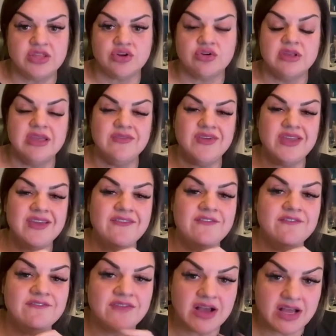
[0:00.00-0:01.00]
They're giving
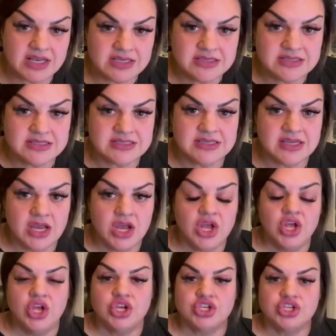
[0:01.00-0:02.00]
funds
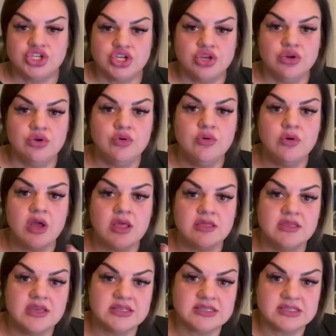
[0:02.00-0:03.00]
to
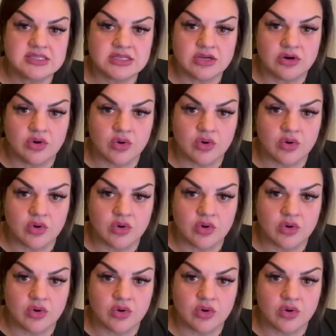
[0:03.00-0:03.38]
this